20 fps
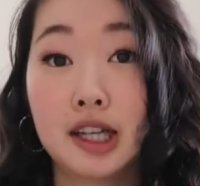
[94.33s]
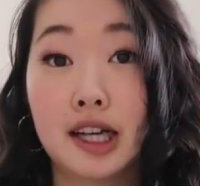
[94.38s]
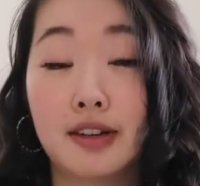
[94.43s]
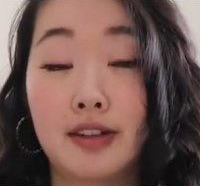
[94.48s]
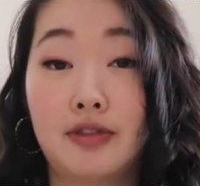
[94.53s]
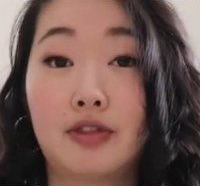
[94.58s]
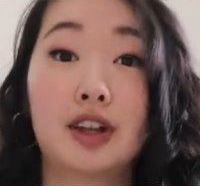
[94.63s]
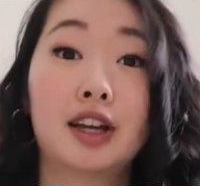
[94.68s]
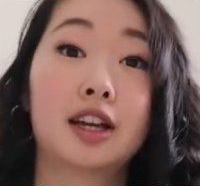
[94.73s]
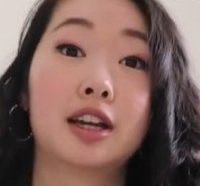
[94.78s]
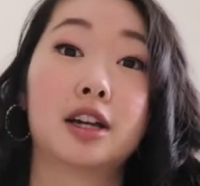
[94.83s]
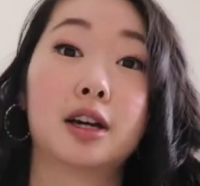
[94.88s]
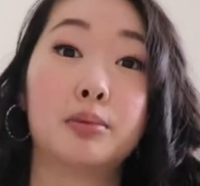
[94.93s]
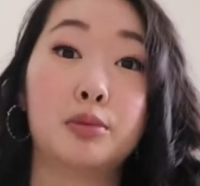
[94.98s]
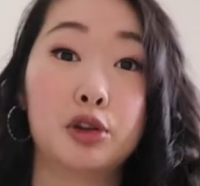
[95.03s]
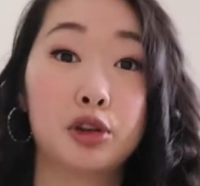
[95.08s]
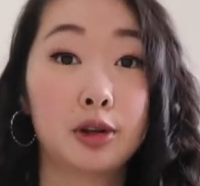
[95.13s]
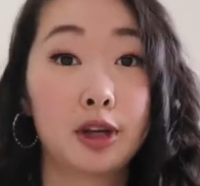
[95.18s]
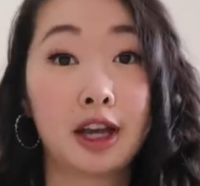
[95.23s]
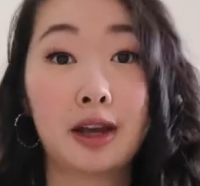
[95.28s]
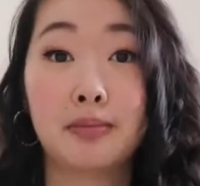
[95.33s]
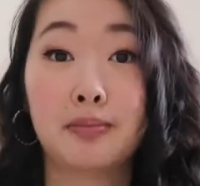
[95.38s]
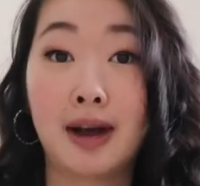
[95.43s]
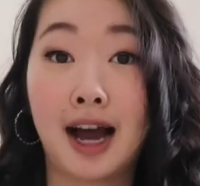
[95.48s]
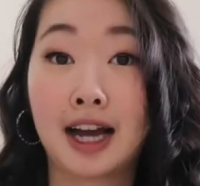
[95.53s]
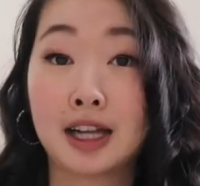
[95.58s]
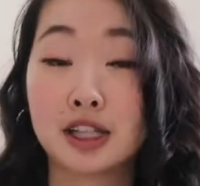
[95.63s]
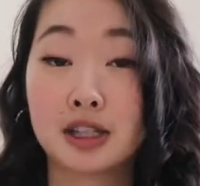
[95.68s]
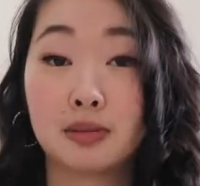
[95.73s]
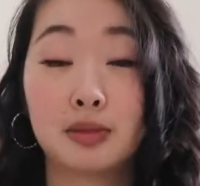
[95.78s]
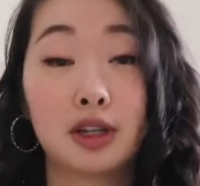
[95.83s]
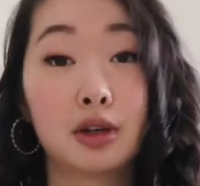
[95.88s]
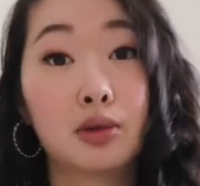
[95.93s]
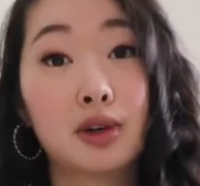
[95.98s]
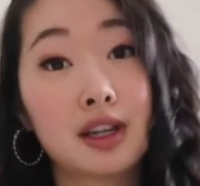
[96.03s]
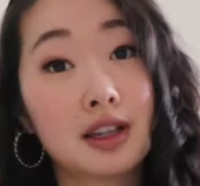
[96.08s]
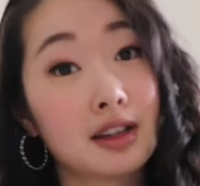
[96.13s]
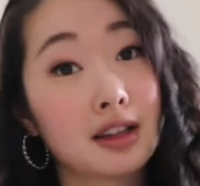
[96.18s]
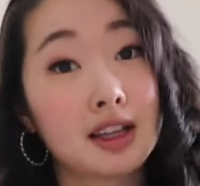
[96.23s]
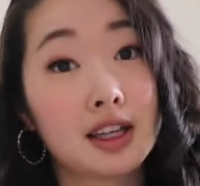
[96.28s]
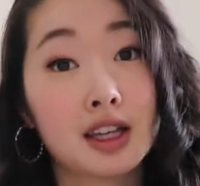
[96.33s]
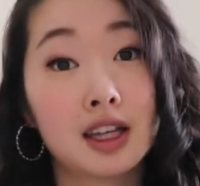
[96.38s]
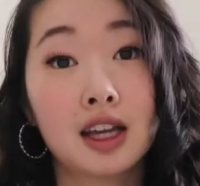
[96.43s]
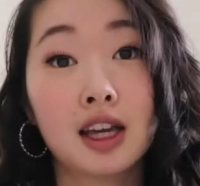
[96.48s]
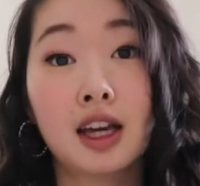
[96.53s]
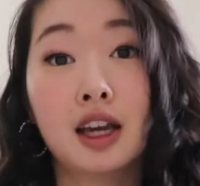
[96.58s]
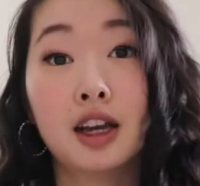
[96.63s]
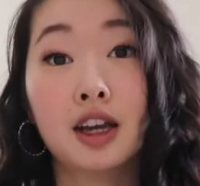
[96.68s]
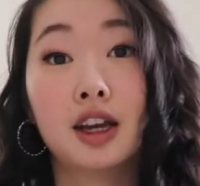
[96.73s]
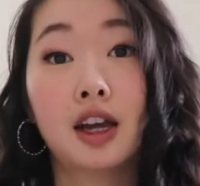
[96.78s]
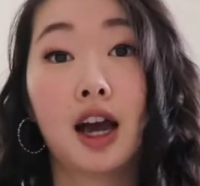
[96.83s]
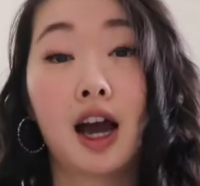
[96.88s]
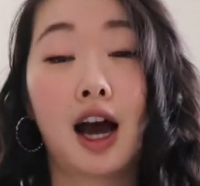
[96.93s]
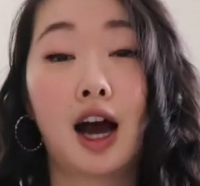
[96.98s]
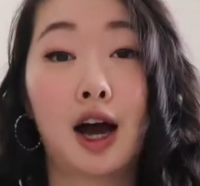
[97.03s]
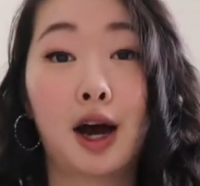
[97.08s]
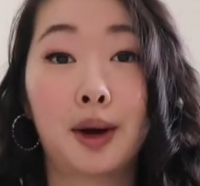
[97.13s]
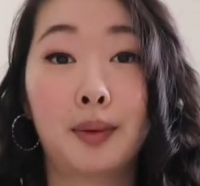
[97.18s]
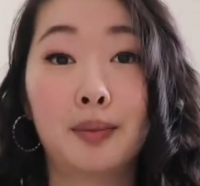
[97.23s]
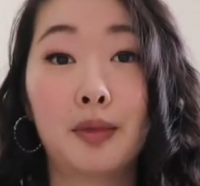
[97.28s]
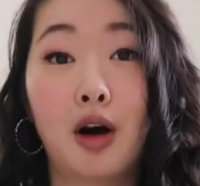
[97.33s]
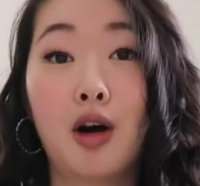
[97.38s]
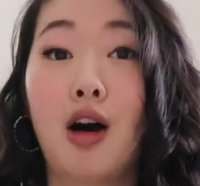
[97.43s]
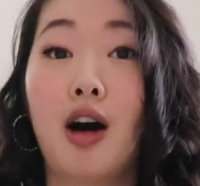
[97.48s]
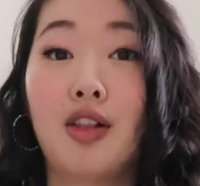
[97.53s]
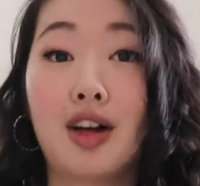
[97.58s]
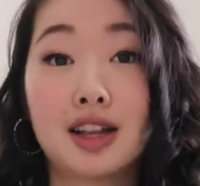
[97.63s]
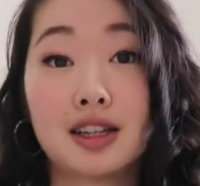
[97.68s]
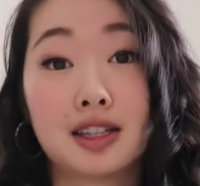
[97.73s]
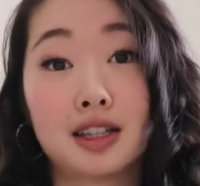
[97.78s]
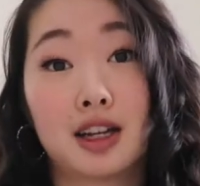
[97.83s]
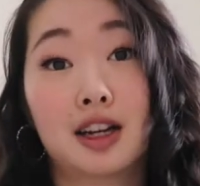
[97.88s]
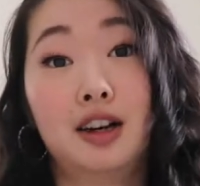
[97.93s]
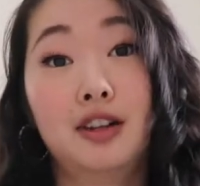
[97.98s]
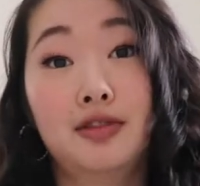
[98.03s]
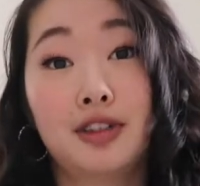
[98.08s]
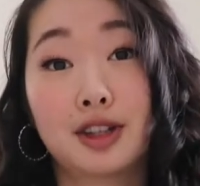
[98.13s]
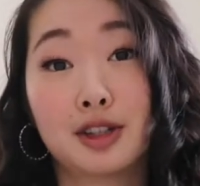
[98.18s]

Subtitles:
if they can communicate back to me quickly, all that stuff.